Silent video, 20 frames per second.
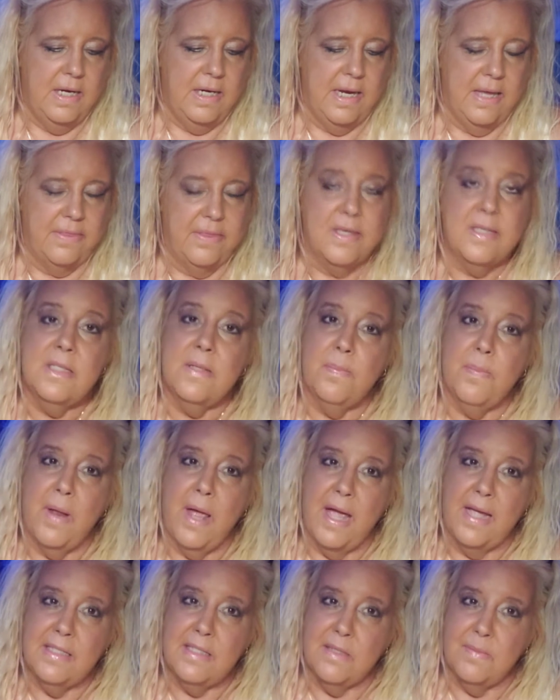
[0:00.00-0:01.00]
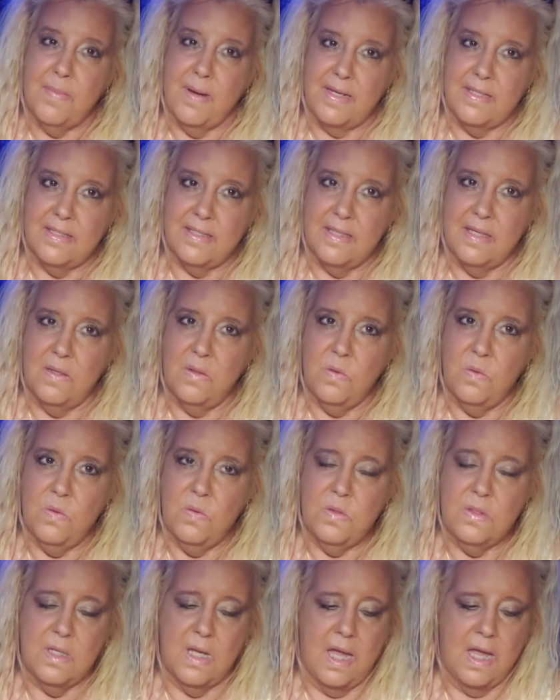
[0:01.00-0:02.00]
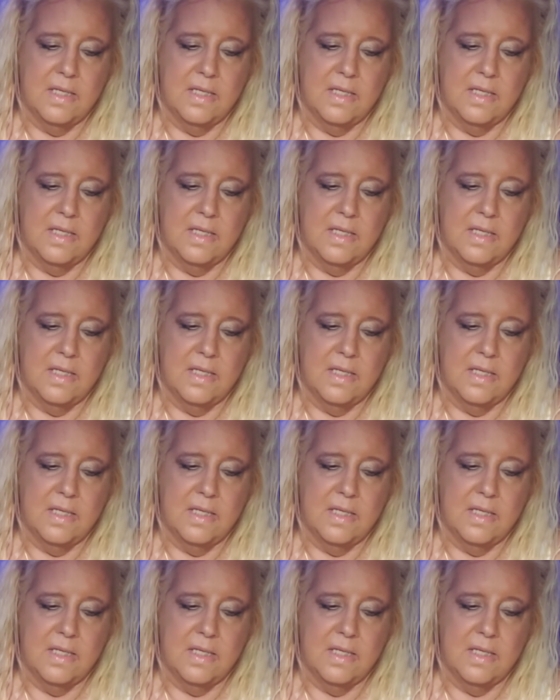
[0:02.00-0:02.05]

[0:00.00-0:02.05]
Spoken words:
Now, this applies to my singles